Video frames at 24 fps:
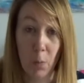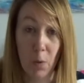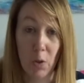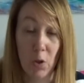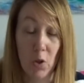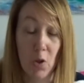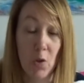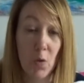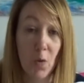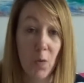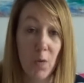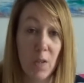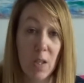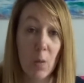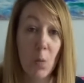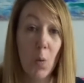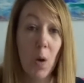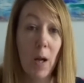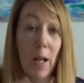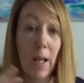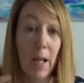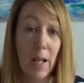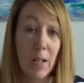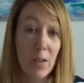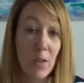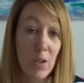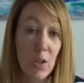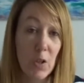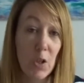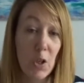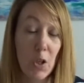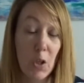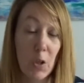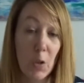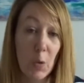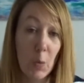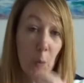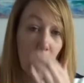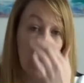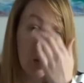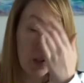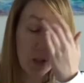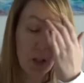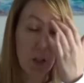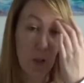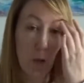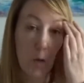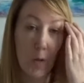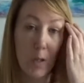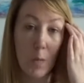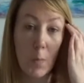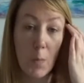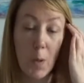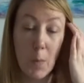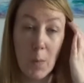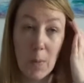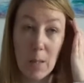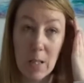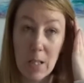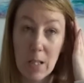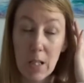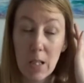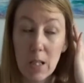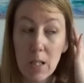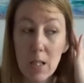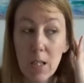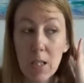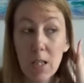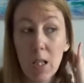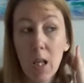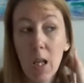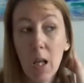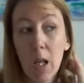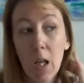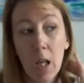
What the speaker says: which is obviously what I had to do when I started my business,